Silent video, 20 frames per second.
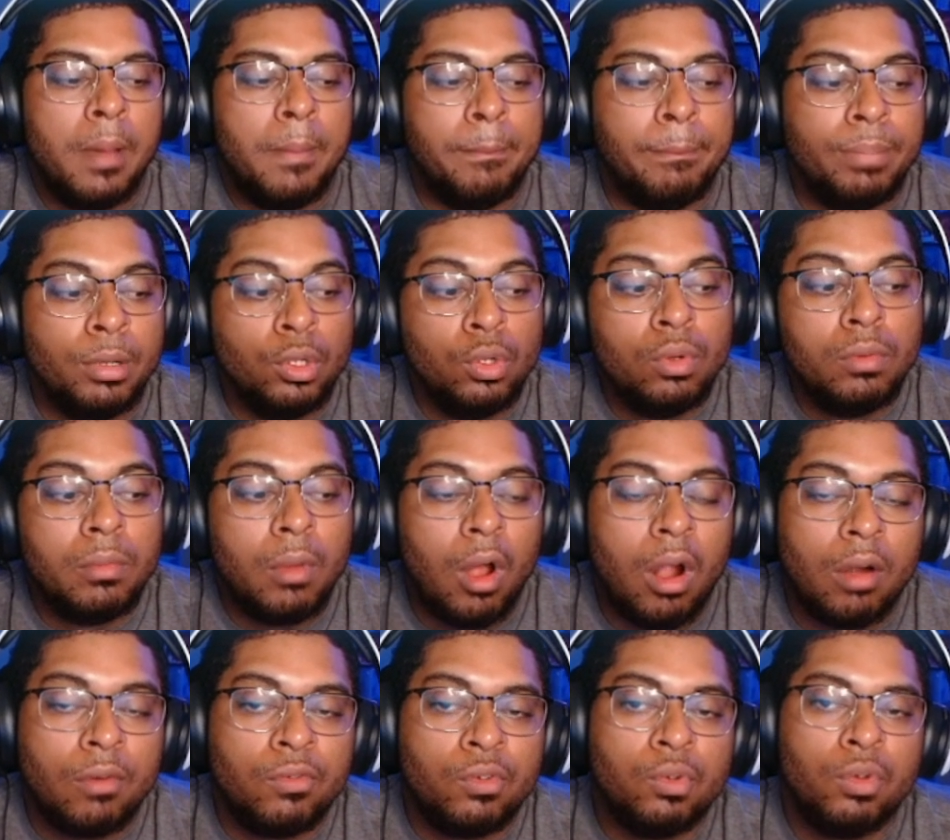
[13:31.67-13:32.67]
Blue
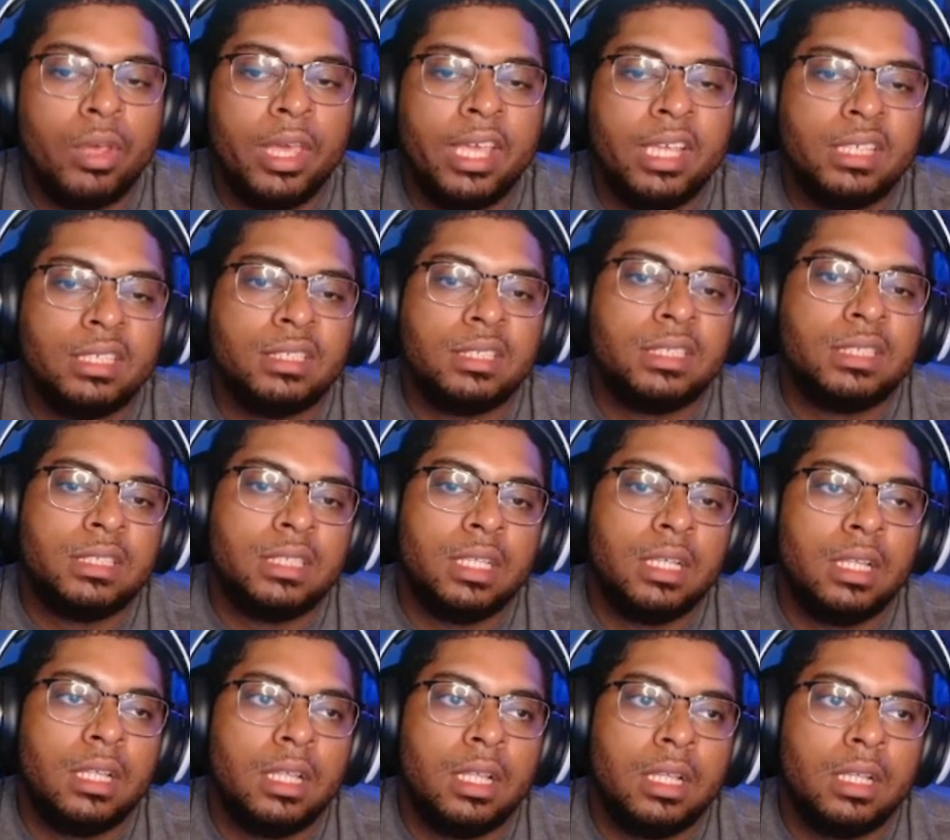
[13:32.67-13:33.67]
Marvel is
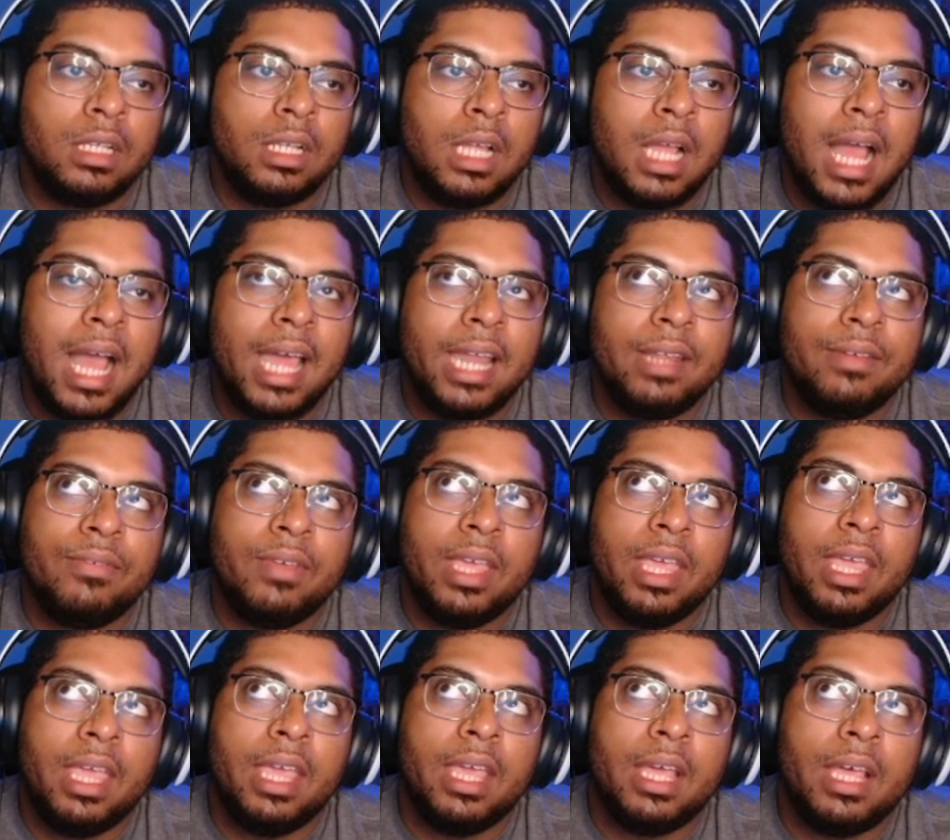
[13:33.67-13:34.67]
kind of
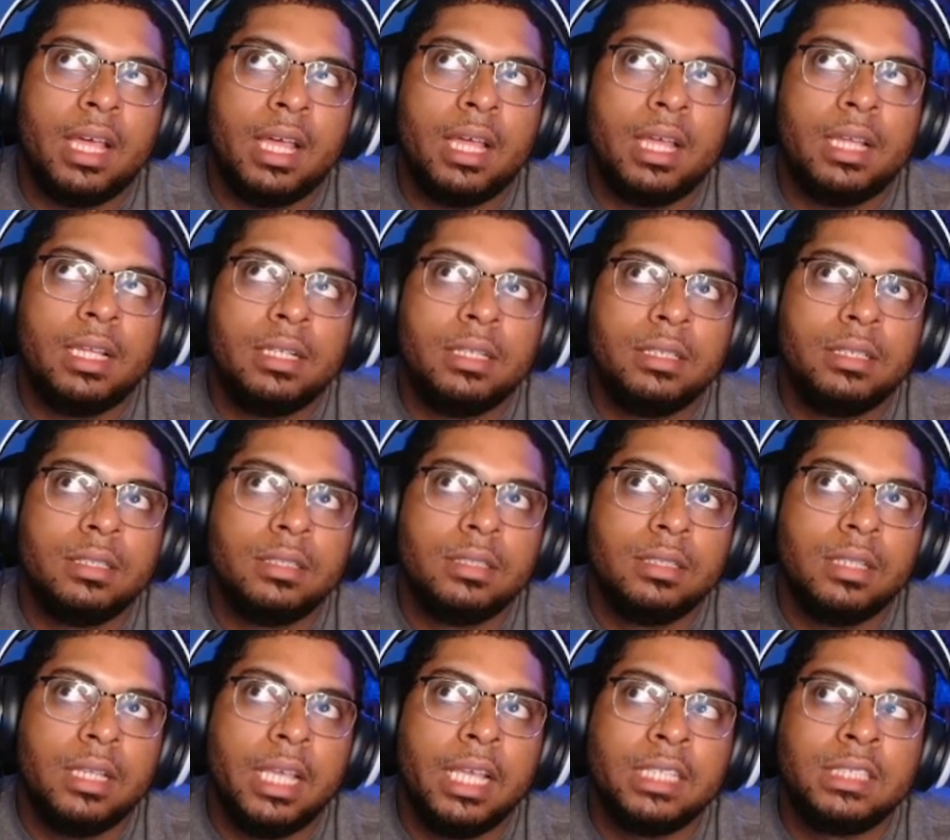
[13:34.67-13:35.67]
a
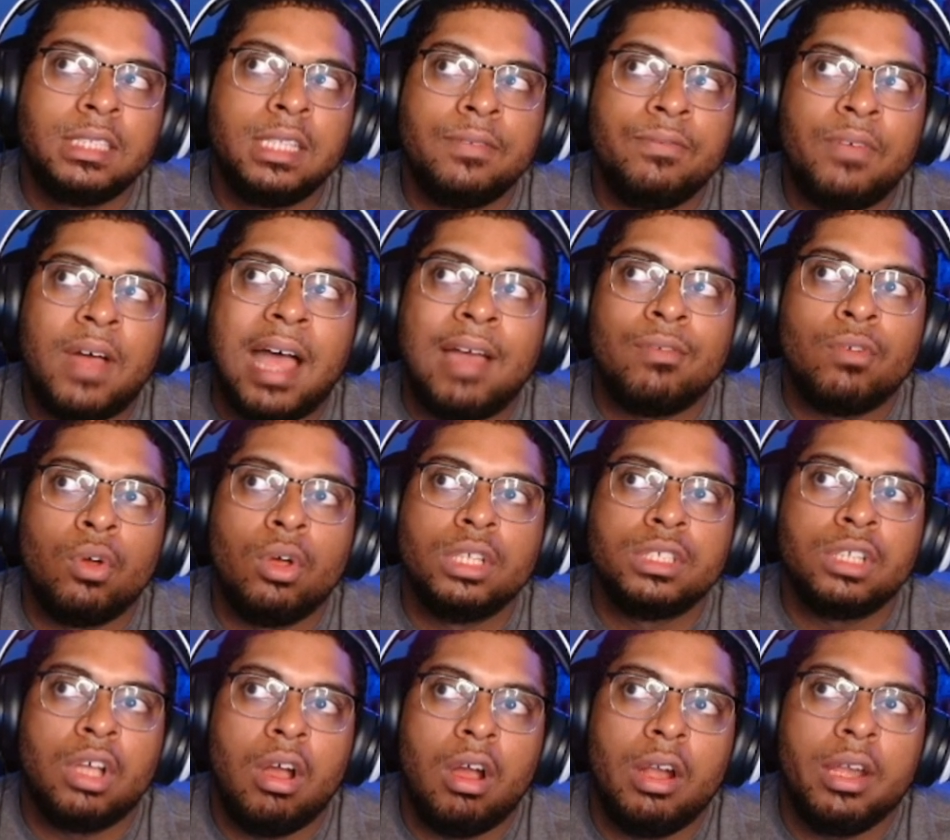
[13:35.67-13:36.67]
it's the 5
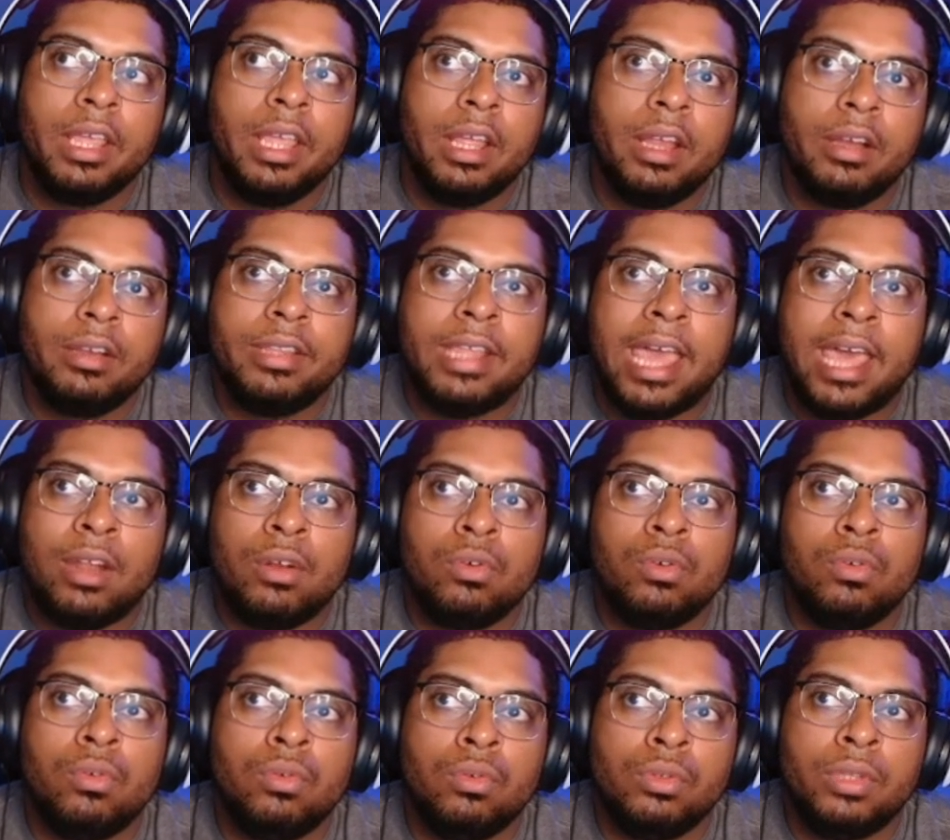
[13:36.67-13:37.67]
cost card here that'll